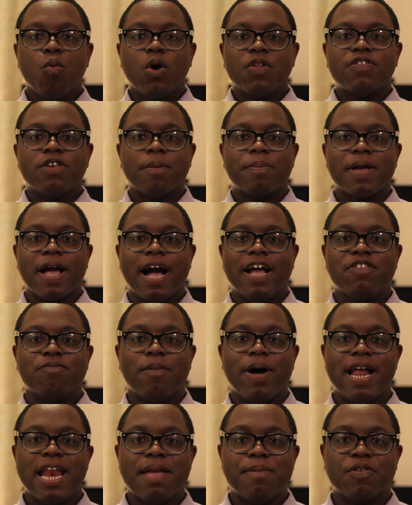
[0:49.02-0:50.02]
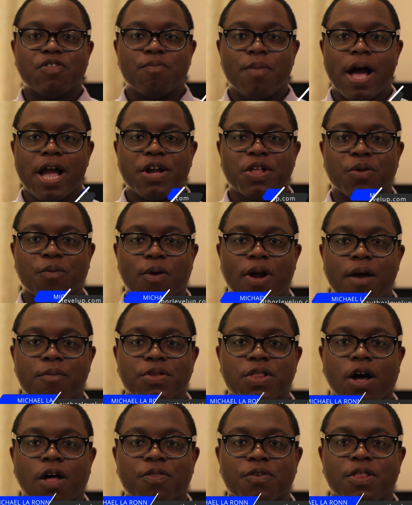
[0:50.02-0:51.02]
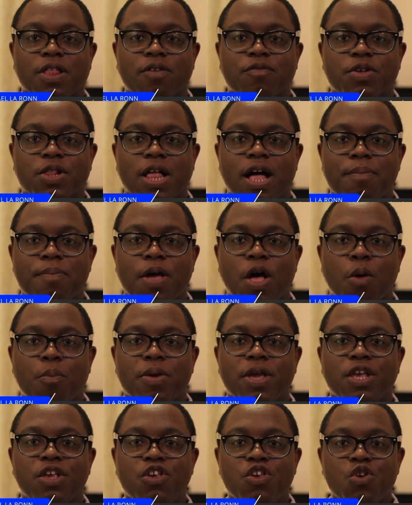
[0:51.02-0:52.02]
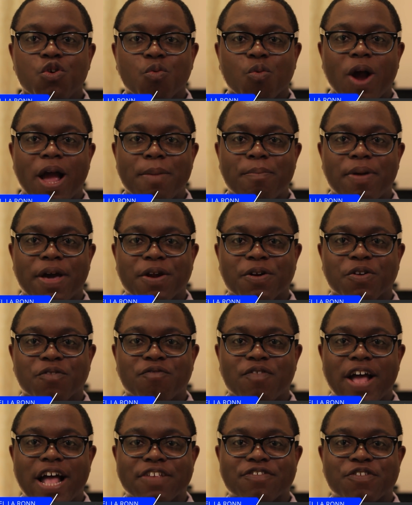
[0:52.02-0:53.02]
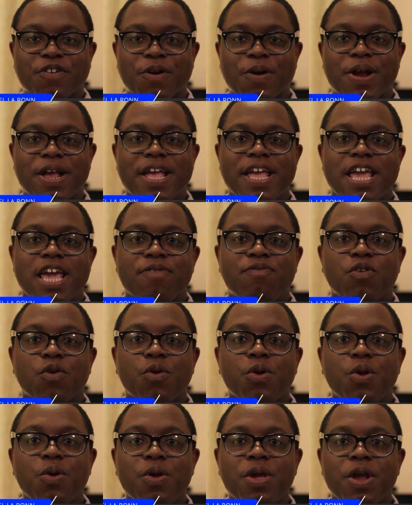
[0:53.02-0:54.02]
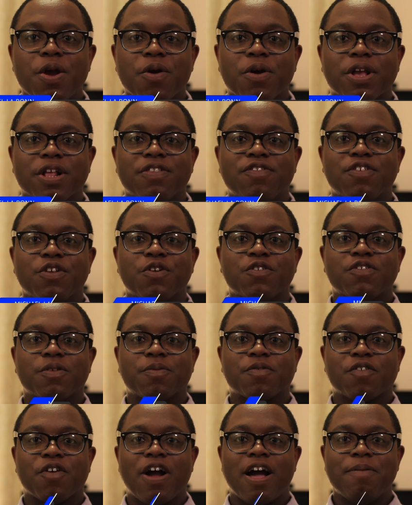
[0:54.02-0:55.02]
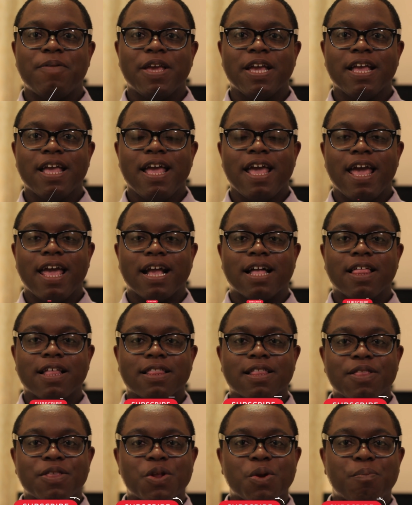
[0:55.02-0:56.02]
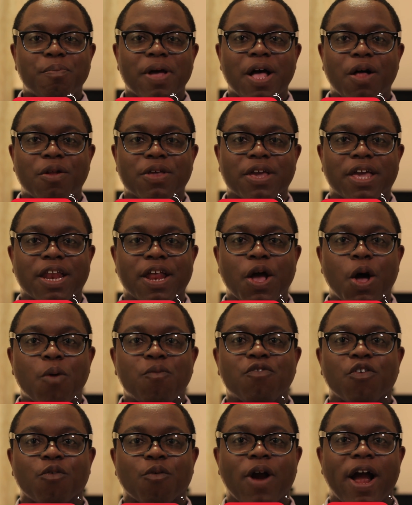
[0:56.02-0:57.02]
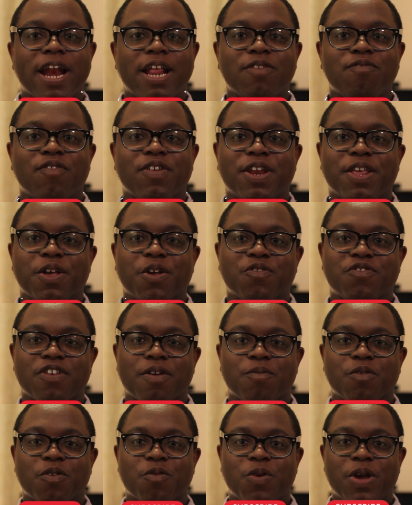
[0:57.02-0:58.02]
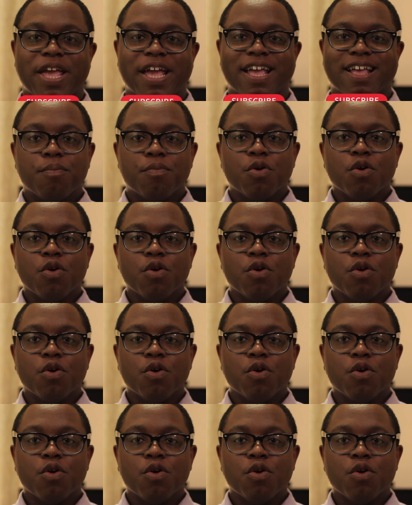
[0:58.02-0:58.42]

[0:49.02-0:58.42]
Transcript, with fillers: What's up guys, my name is Michael La Ronn with Author Level Up, helping you write better and faster. If you're new here, consider subscribing and click the little bell to get helpful writing videos every week.